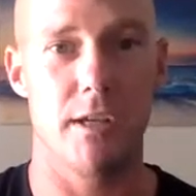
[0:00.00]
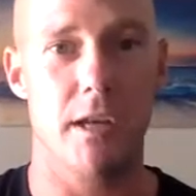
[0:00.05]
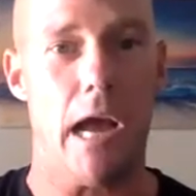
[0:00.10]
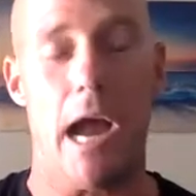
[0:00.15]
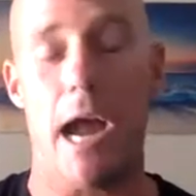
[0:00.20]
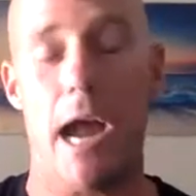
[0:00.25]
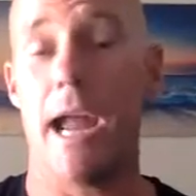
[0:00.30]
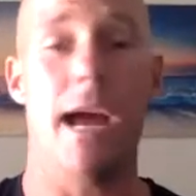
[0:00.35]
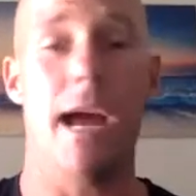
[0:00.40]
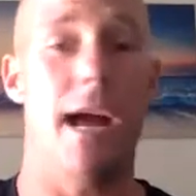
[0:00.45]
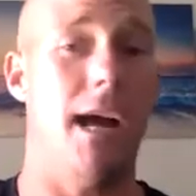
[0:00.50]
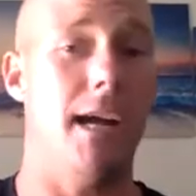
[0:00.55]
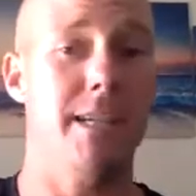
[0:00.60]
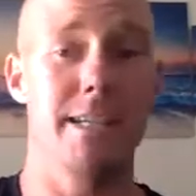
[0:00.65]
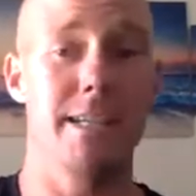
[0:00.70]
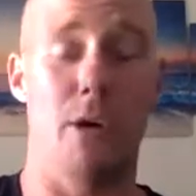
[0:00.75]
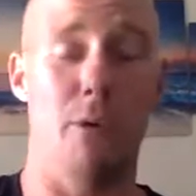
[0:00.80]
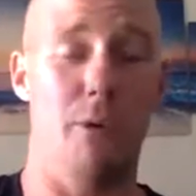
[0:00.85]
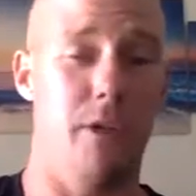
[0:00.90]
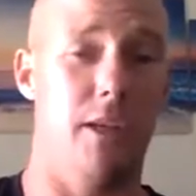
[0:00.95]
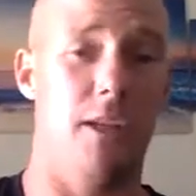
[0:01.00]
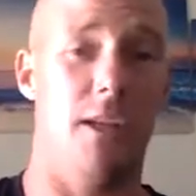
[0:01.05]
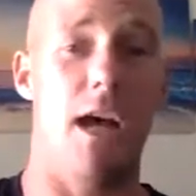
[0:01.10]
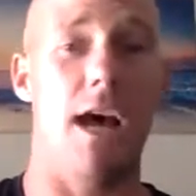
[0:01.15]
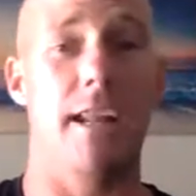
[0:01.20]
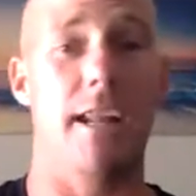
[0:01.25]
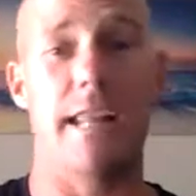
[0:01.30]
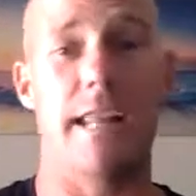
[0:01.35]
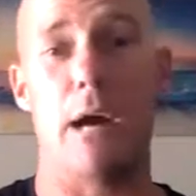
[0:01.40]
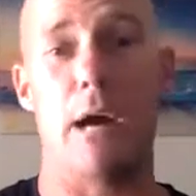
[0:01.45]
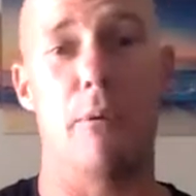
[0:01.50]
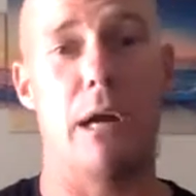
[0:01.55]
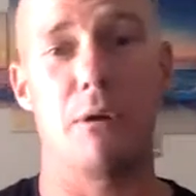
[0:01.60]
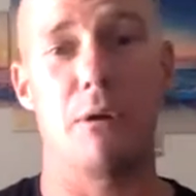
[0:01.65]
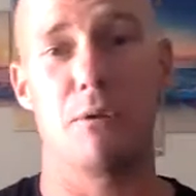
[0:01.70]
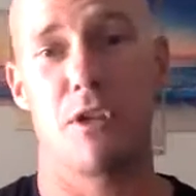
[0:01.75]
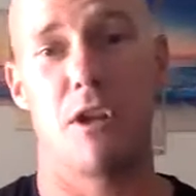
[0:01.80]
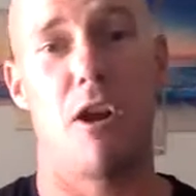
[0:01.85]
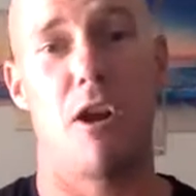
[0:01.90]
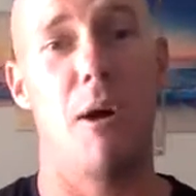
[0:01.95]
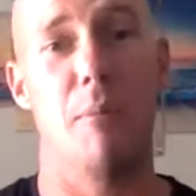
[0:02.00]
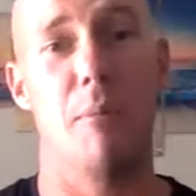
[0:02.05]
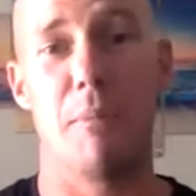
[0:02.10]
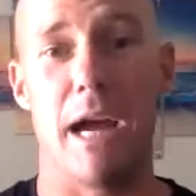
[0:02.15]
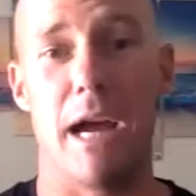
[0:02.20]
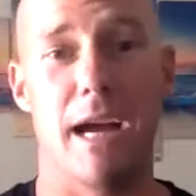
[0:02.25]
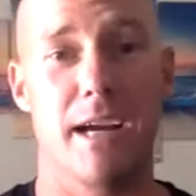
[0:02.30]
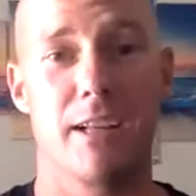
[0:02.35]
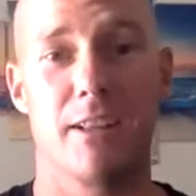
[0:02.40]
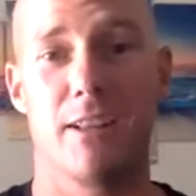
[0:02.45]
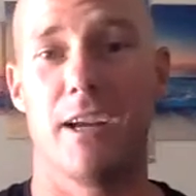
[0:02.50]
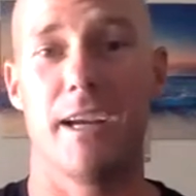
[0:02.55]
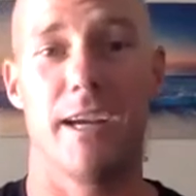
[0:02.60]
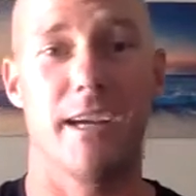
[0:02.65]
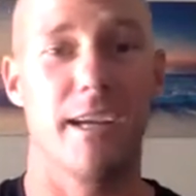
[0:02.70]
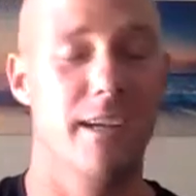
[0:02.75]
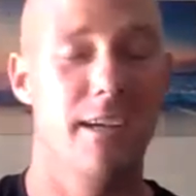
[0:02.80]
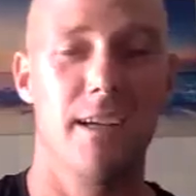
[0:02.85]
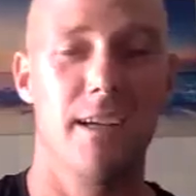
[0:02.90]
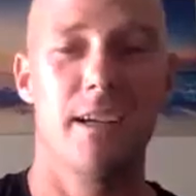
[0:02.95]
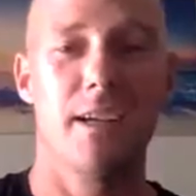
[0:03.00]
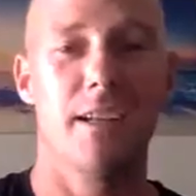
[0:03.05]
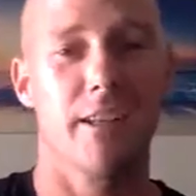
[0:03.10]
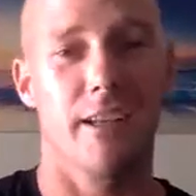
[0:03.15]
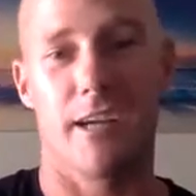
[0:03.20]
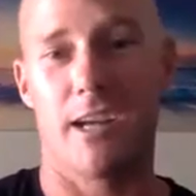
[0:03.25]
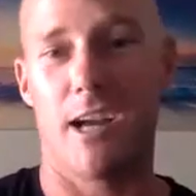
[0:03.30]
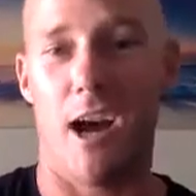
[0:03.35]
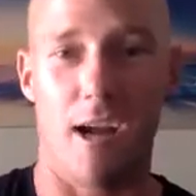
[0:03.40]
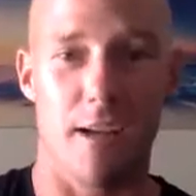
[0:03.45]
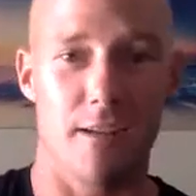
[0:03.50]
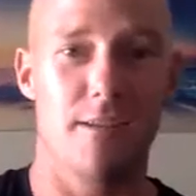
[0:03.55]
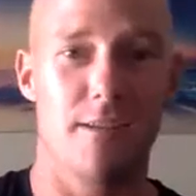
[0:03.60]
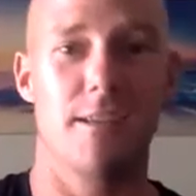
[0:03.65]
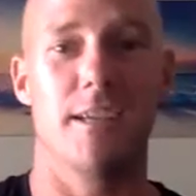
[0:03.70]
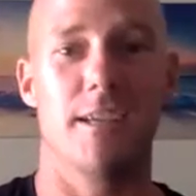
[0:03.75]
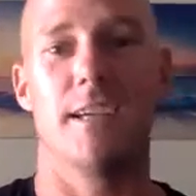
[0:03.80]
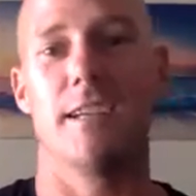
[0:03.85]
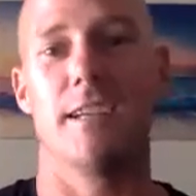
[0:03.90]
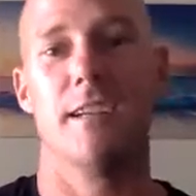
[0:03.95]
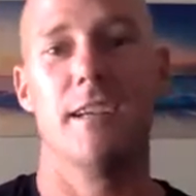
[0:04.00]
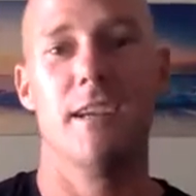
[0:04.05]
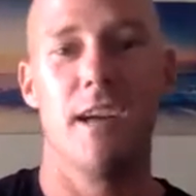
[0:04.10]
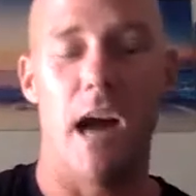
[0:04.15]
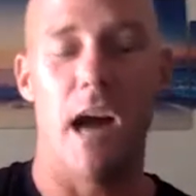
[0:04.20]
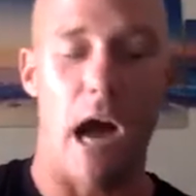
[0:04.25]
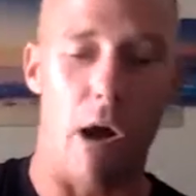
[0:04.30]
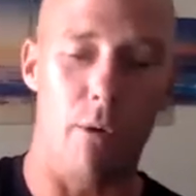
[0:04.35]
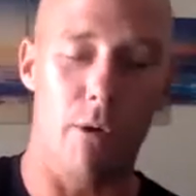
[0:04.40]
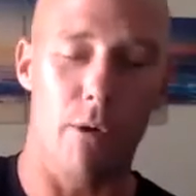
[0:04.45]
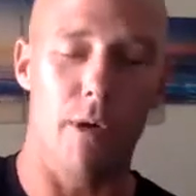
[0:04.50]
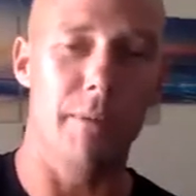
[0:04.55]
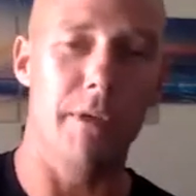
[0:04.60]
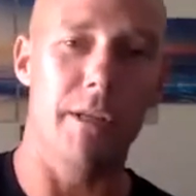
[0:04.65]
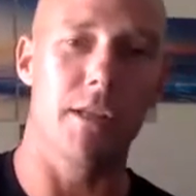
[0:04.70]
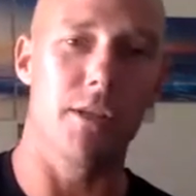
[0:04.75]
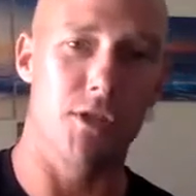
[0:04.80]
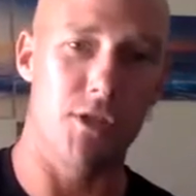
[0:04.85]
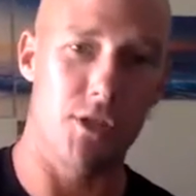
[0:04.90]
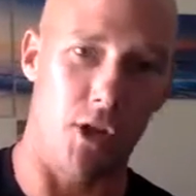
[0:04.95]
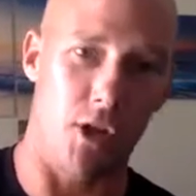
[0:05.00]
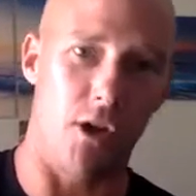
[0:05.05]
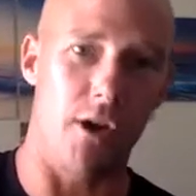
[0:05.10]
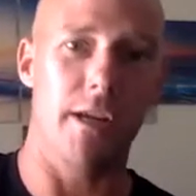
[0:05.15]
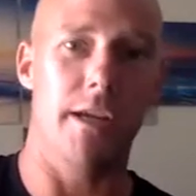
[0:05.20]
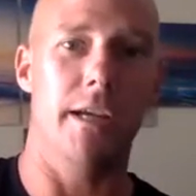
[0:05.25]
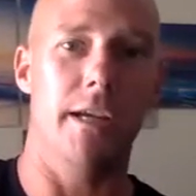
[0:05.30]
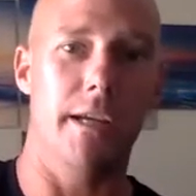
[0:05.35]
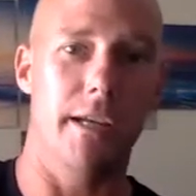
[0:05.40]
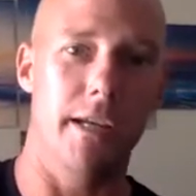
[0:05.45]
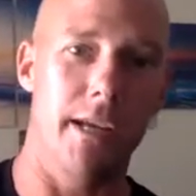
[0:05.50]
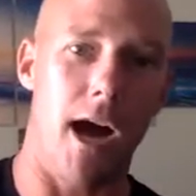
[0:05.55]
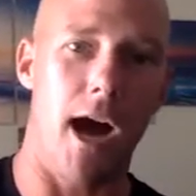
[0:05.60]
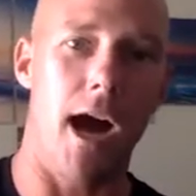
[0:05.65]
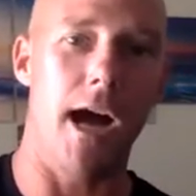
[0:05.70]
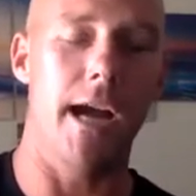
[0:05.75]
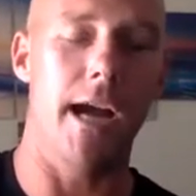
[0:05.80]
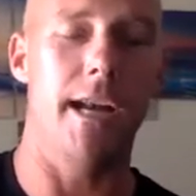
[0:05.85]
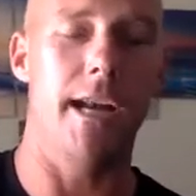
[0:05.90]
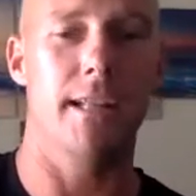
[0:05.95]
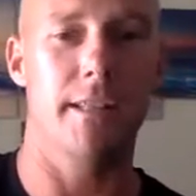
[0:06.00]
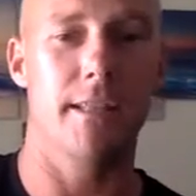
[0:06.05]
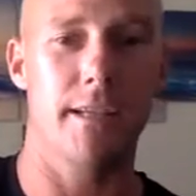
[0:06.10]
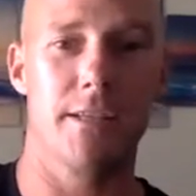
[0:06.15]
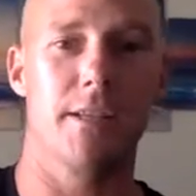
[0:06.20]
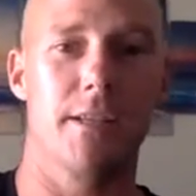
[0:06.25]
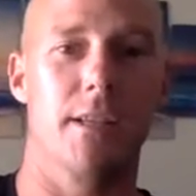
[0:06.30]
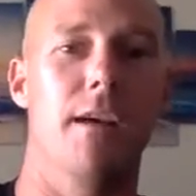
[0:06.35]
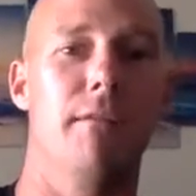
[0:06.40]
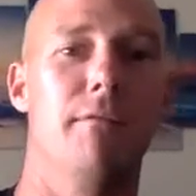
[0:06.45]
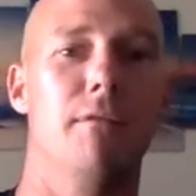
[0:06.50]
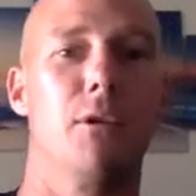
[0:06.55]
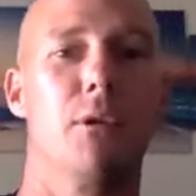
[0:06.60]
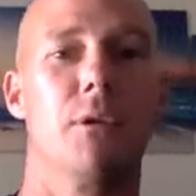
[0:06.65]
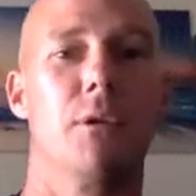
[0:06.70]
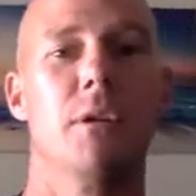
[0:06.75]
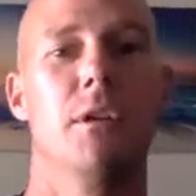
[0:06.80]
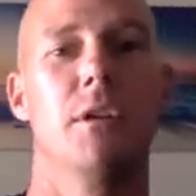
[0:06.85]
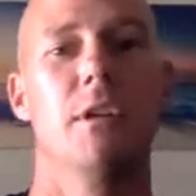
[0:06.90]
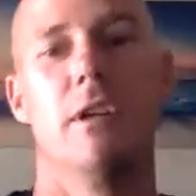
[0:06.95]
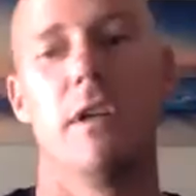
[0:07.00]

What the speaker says: I dealt with a lot of that when I was at on-back, like the constant, I want to be the starting 9 at this level.